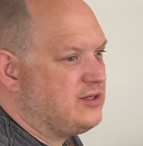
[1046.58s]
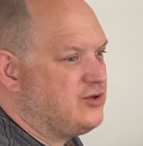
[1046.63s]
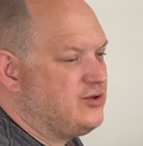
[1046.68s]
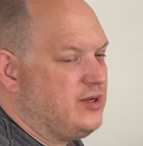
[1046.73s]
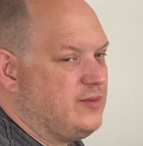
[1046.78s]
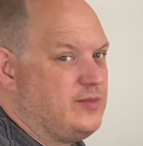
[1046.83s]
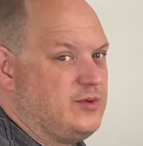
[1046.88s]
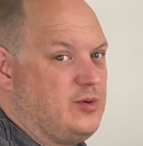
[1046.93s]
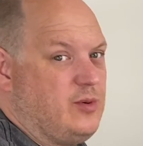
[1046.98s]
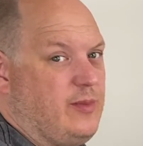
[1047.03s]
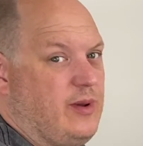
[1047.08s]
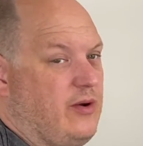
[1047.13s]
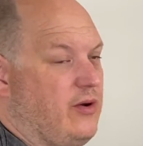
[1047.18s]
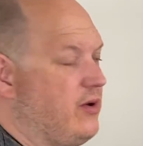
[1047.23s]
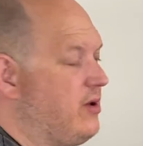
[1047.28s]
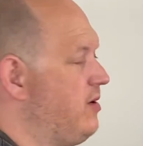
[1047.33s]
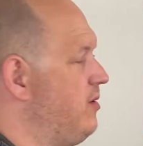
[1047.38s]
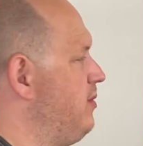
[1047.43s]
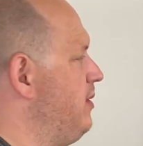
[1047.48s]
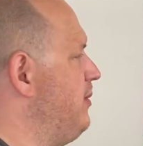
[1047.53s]
trip to
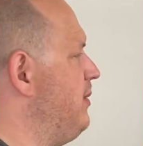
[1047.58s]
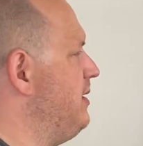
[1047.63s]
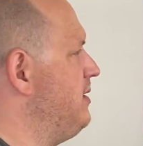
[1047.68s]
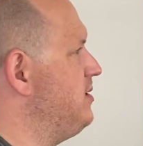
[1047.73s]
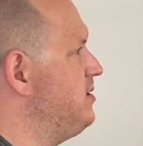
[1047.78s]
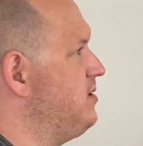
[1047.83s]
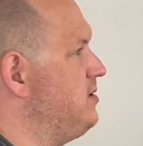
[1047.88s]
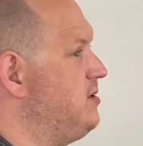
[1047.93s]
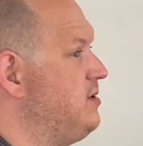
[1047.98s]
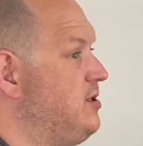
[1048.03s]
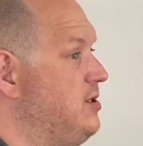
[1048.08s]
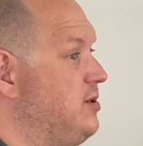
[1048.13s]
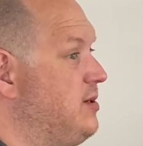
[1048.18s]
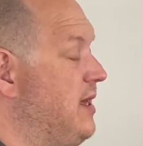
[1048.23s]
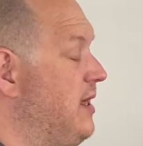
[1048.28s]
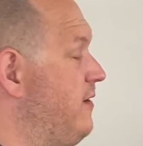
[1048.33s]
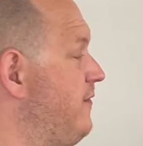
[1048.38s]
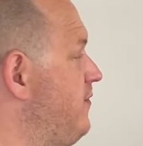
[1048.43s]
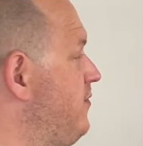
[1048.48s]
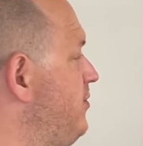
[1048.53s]
America. We went to
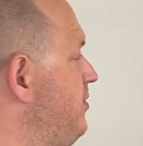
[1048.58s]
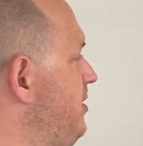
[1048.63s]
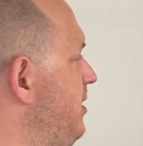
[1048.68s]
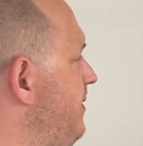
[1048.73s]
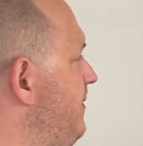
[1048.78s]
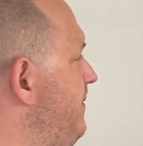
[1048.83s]
California